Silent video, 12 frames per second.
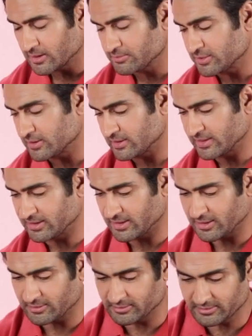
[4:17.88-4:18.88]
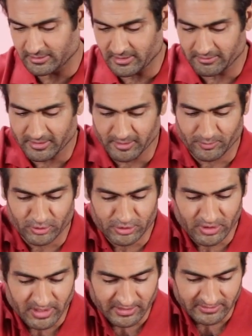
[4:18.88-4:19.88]
I'm gonna lay down. I'm gonna put
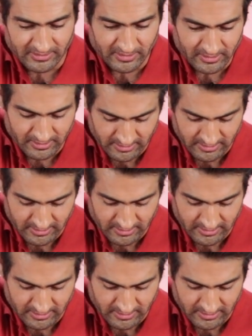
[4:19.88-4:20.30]
you guys here.